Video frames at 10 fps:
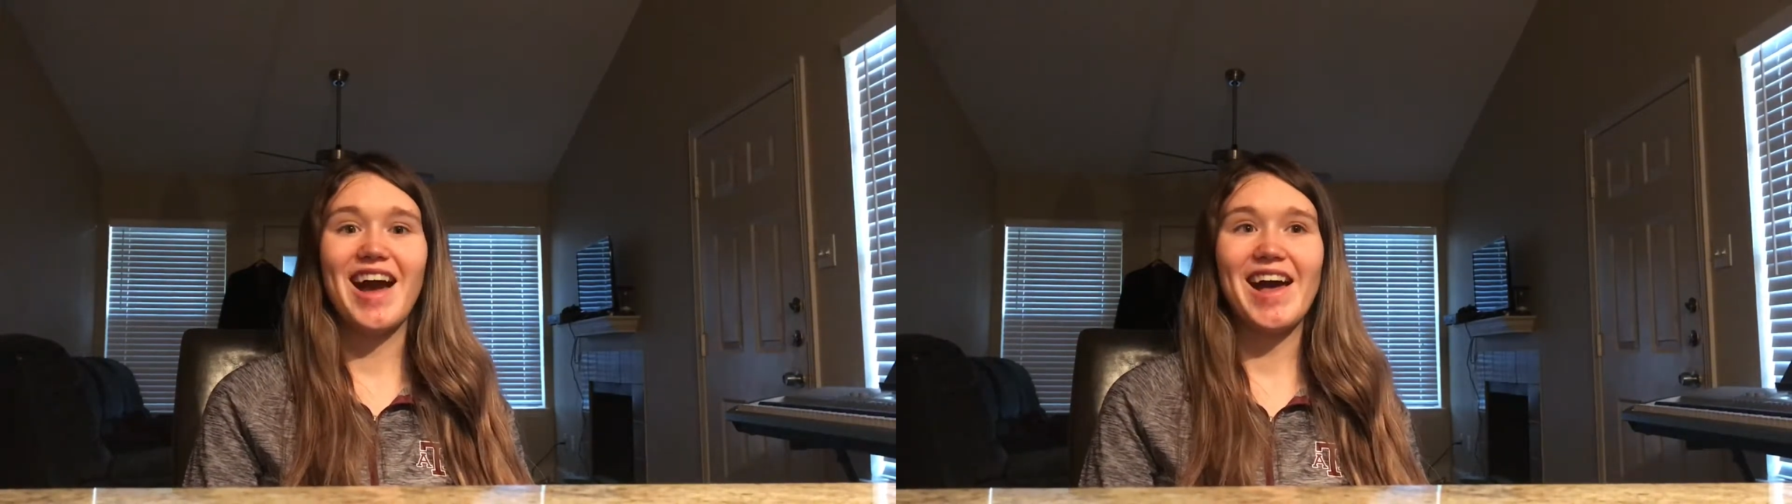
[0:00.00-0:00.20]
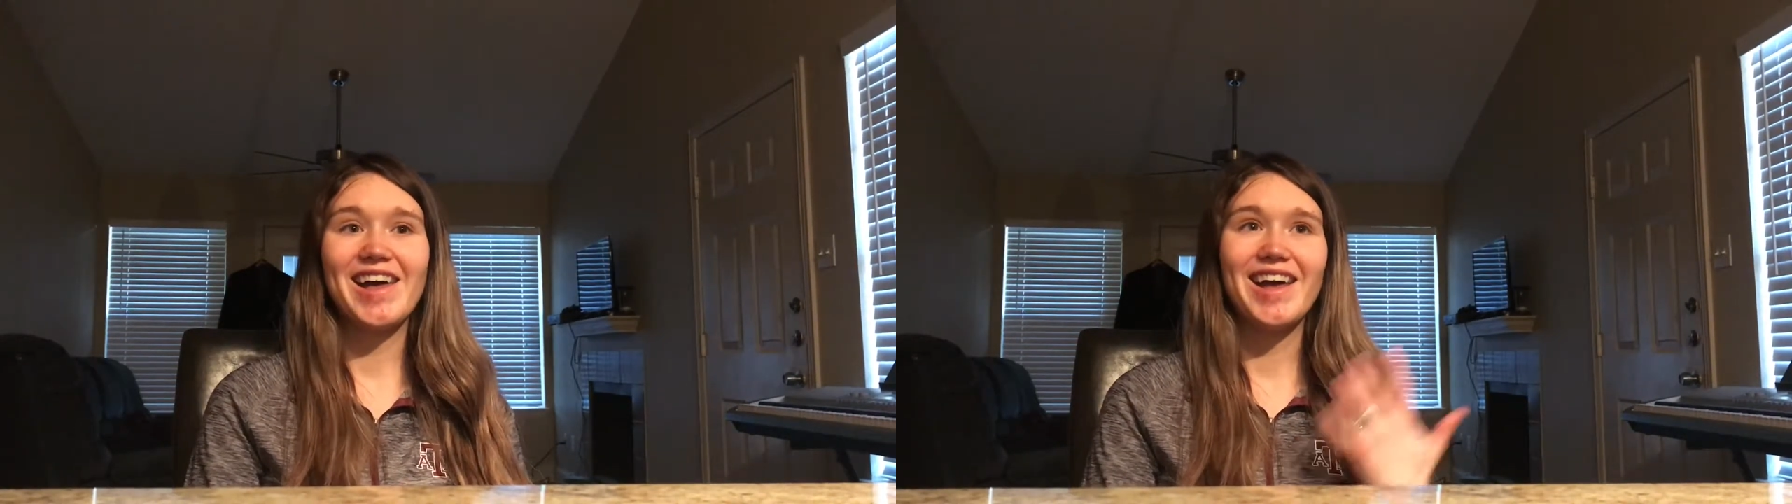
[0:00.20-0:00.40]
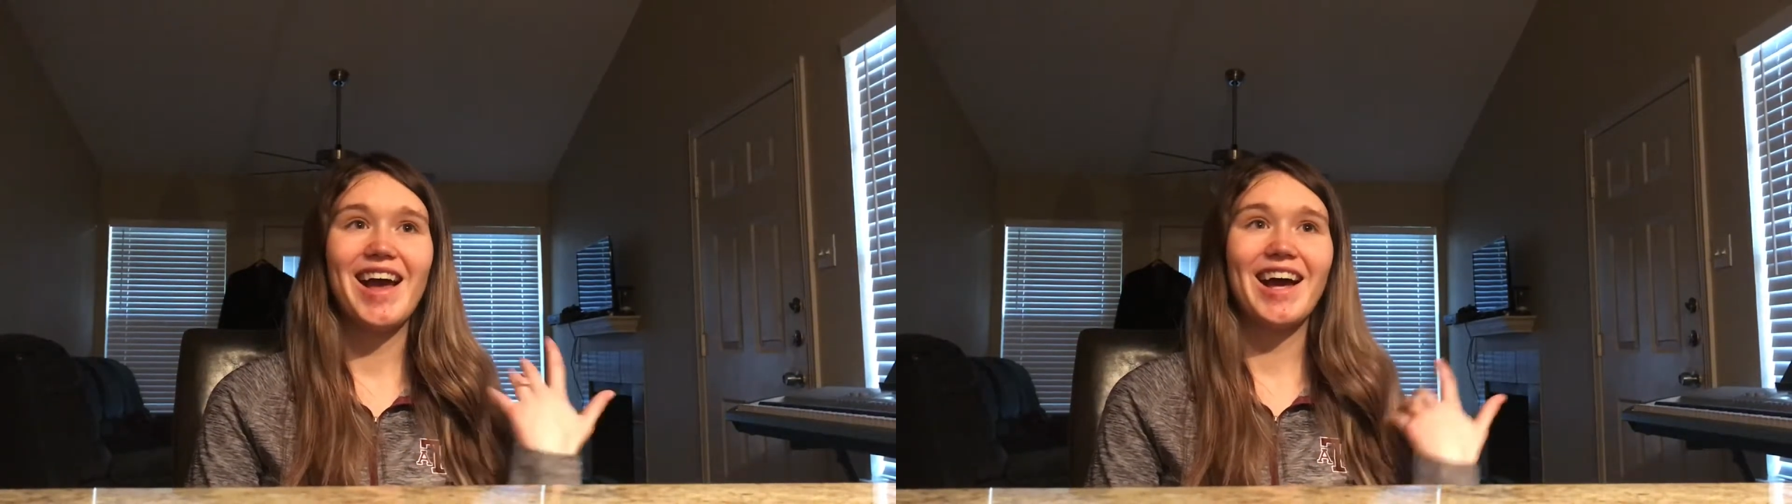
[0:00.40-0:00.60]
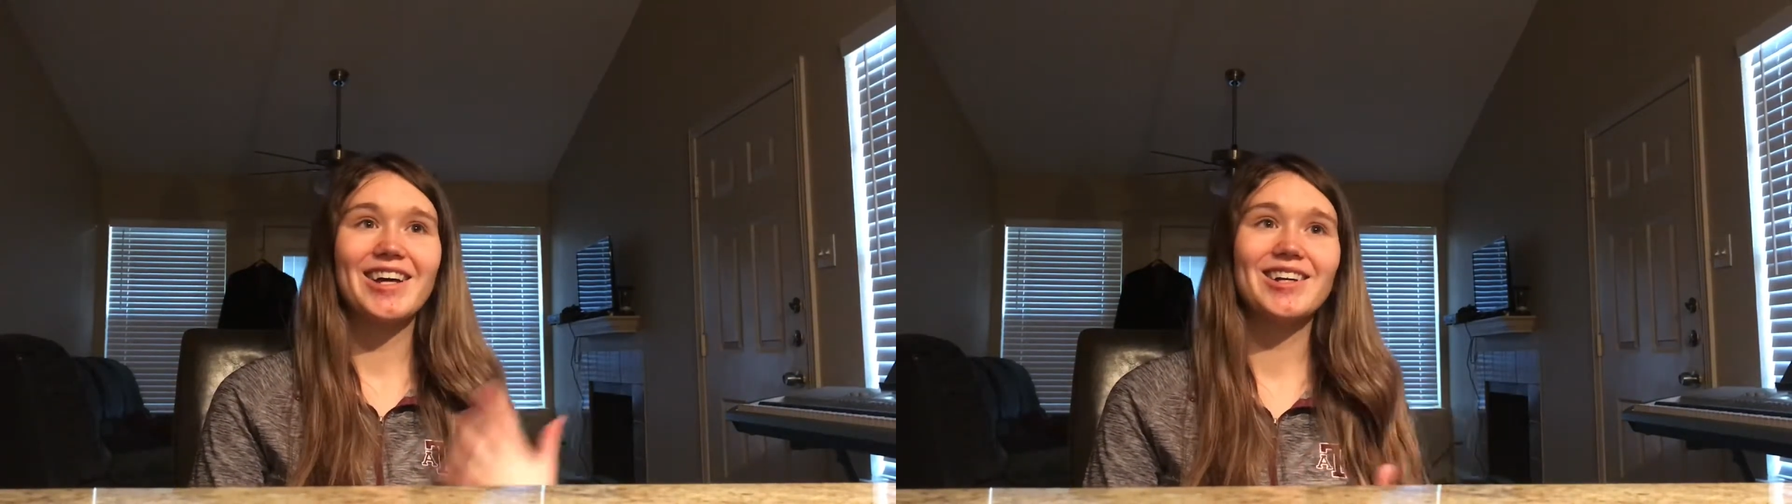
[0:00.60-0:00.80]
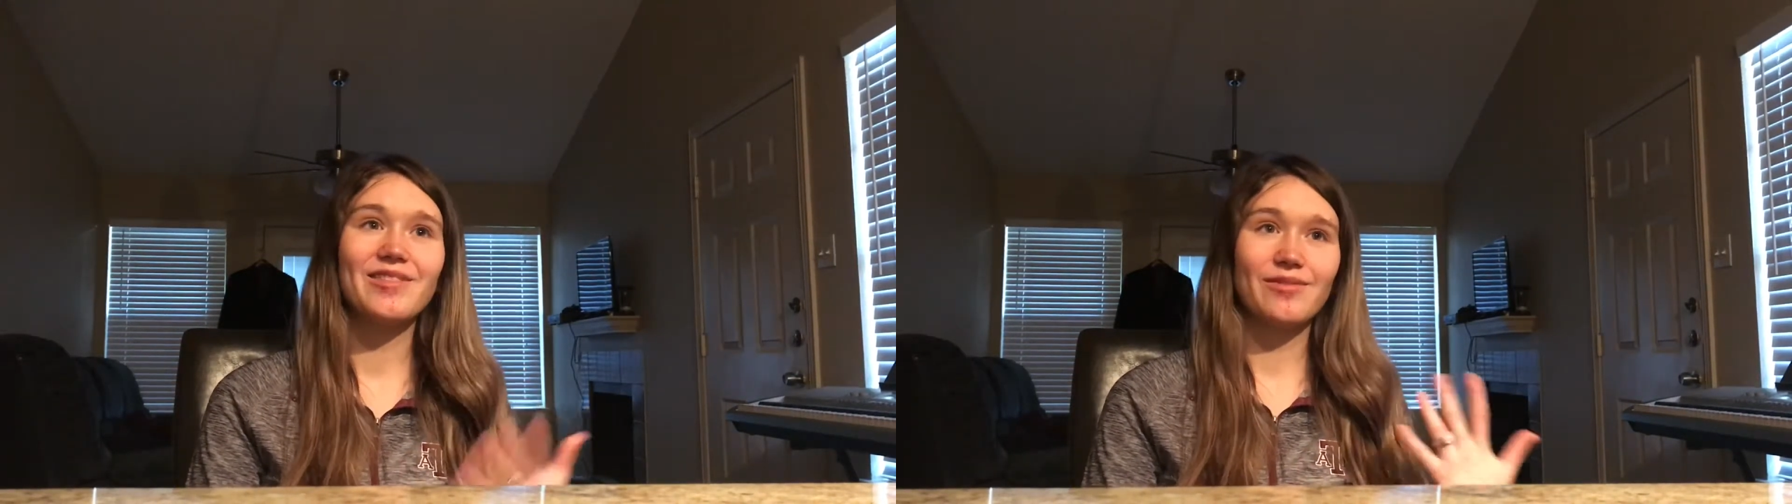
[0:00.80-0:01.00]
I
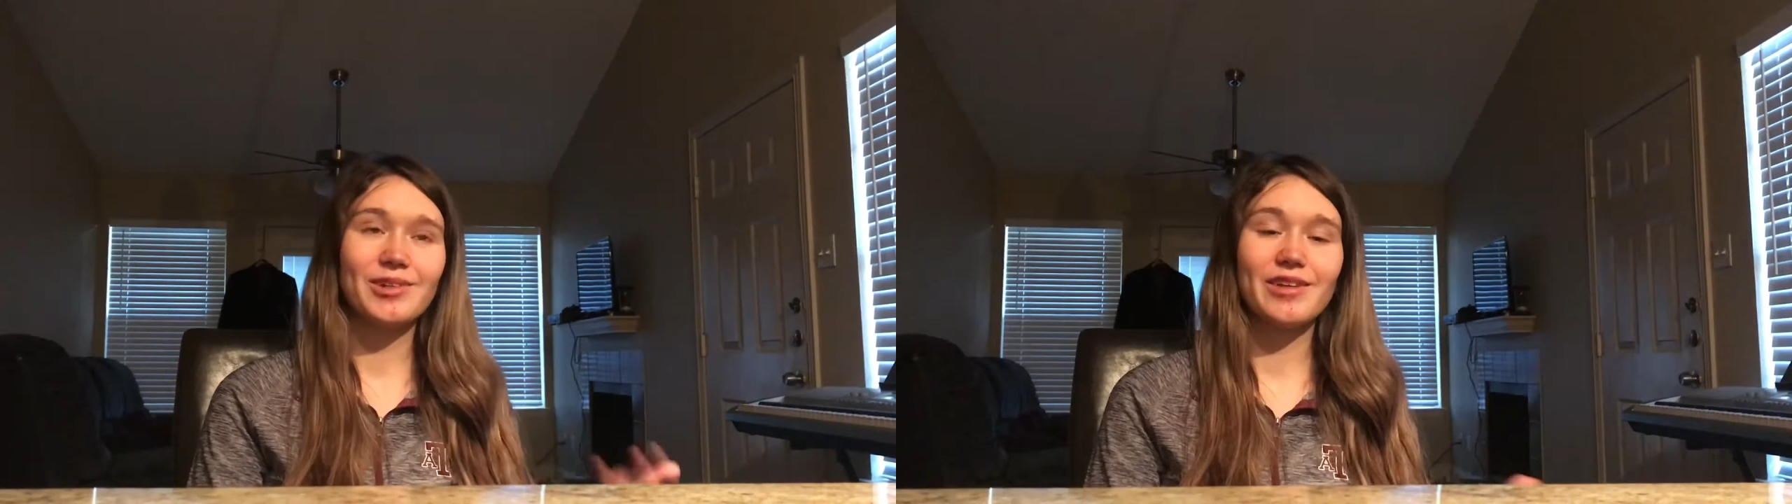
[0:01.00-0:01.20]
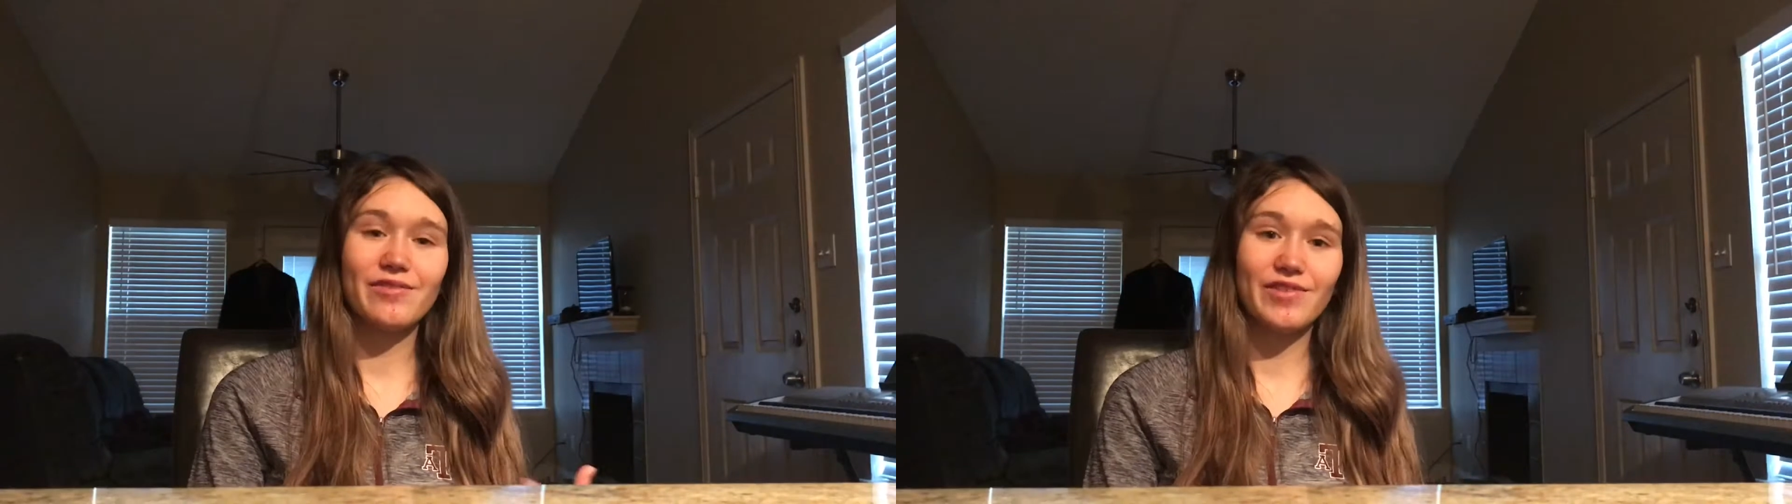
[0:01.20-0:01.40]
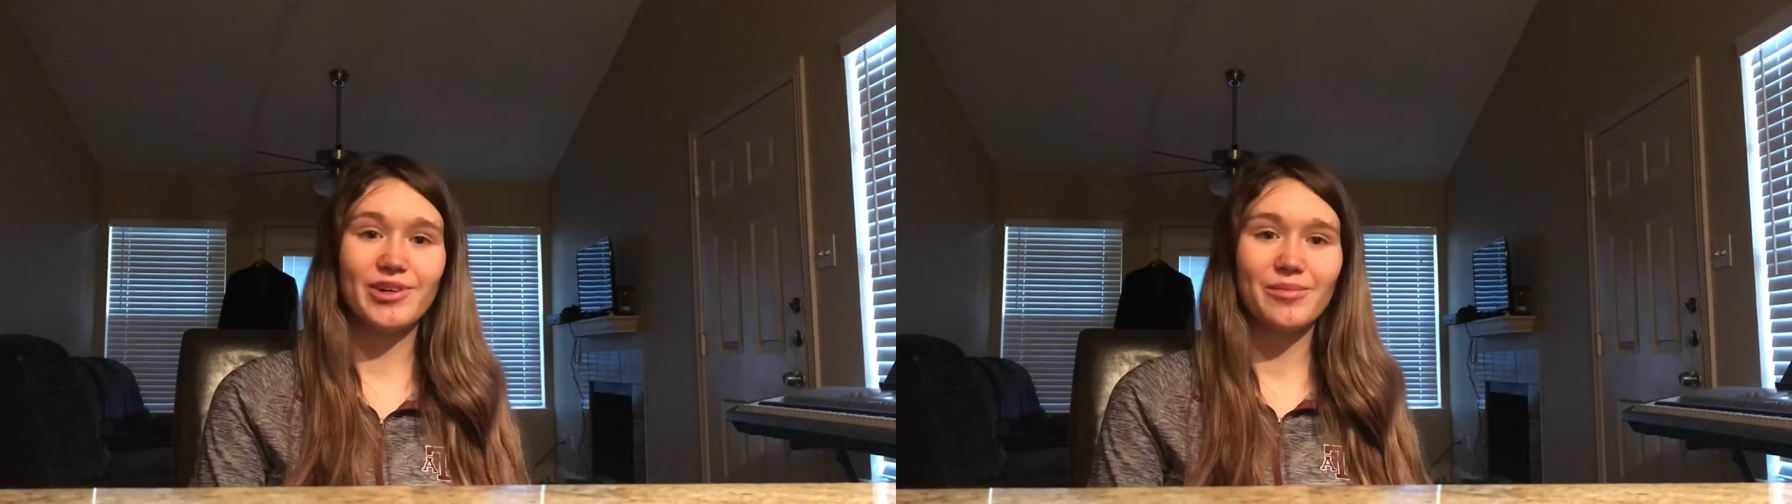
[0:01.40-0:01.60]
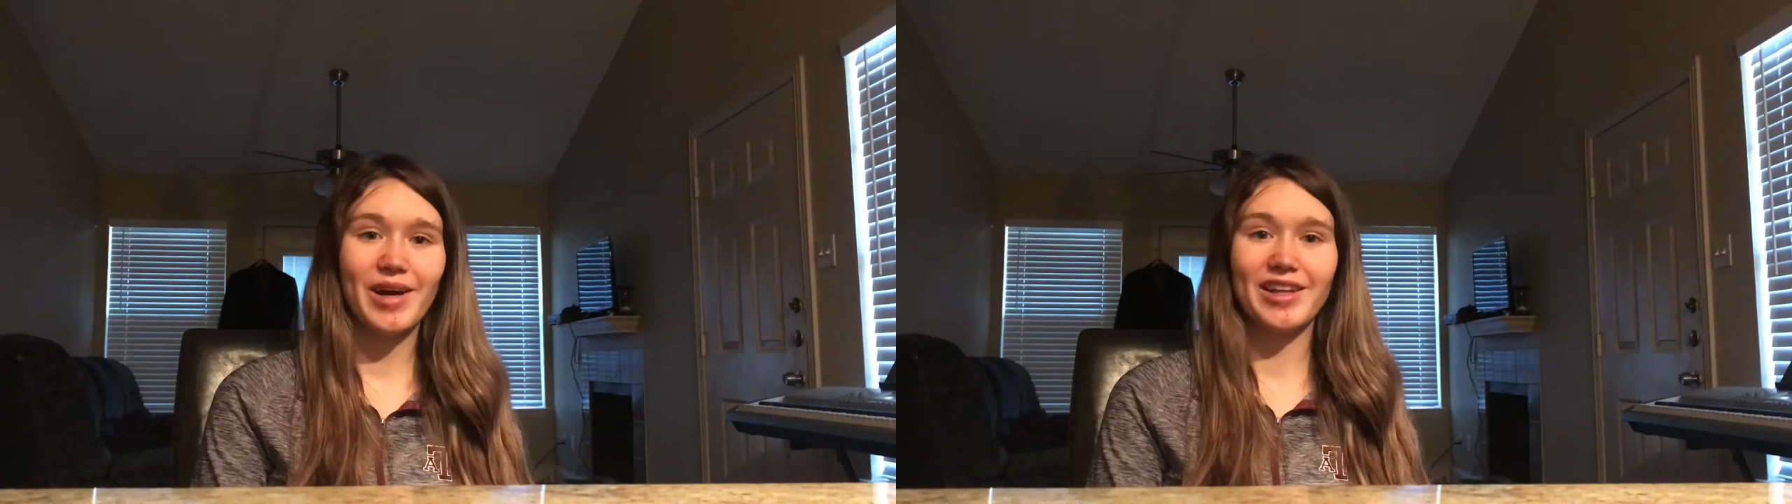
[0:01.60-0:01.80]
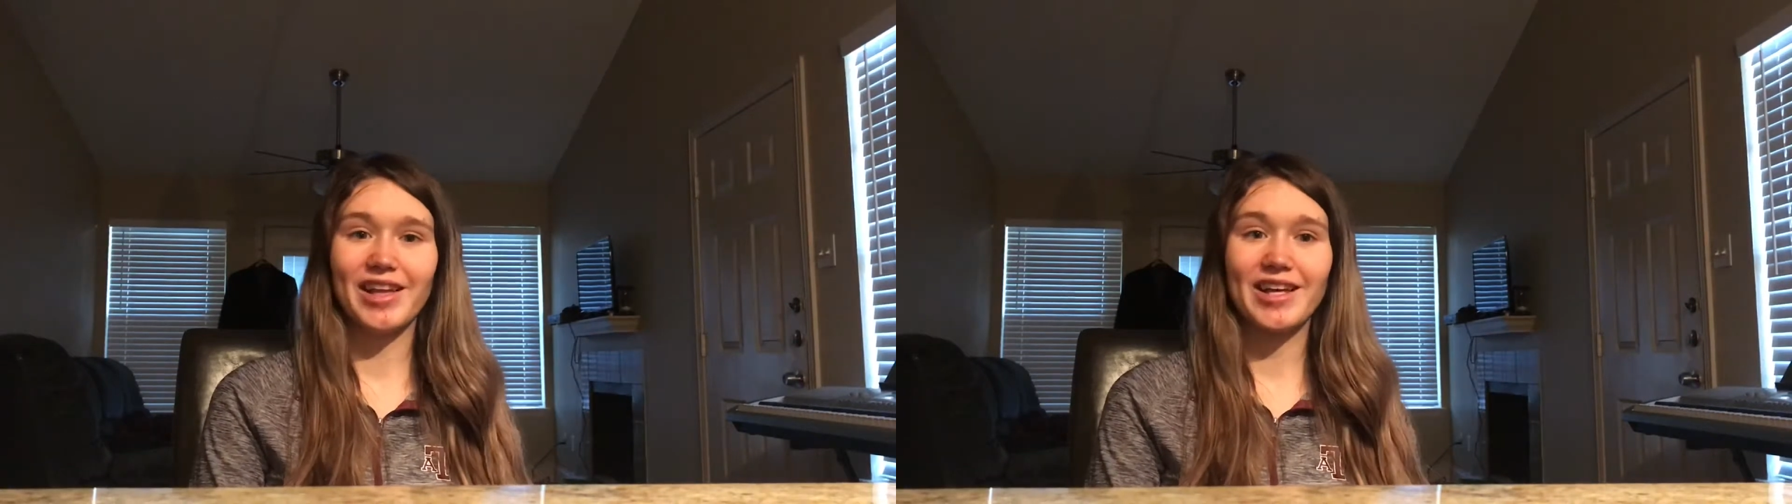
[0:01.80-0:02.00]
couldn't really feel
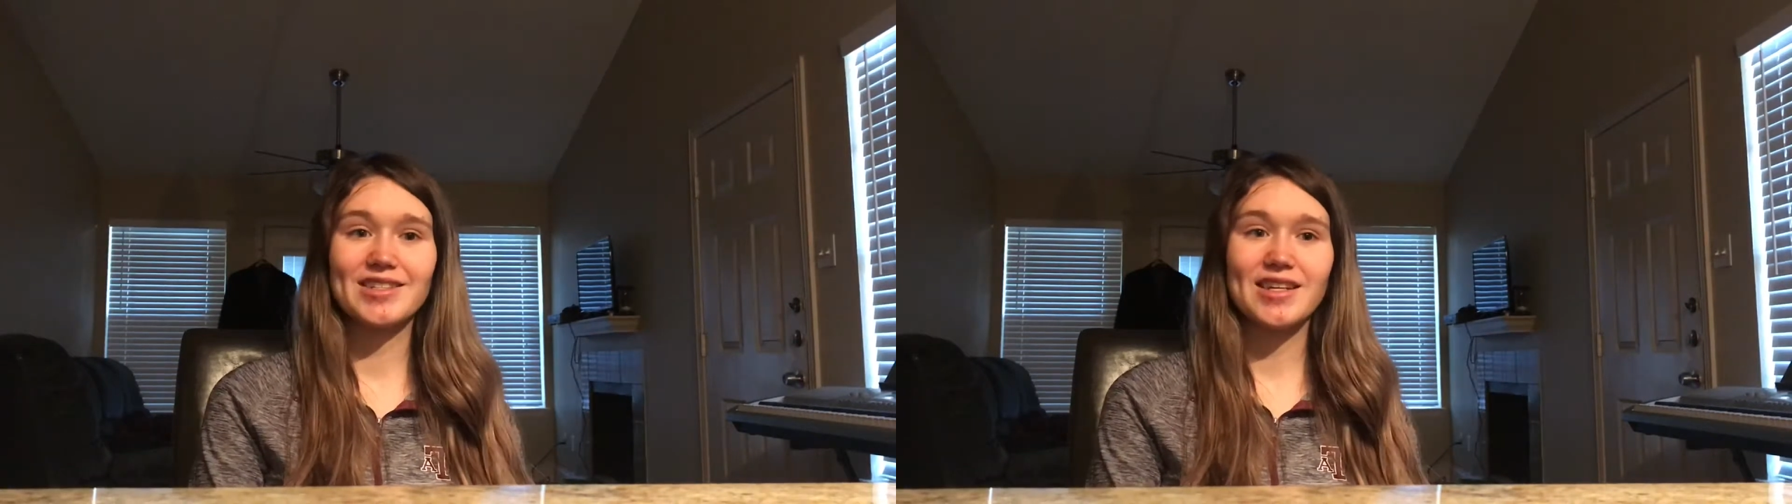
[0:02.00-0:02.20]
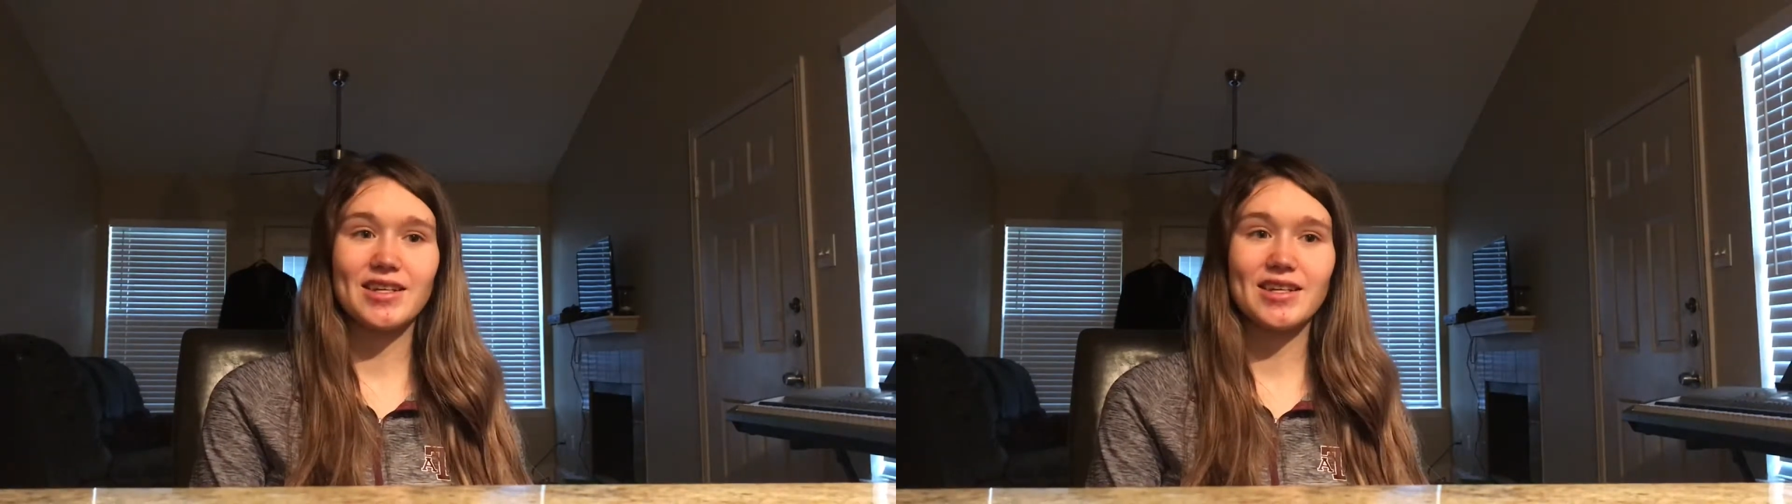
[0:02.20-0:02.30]
my legs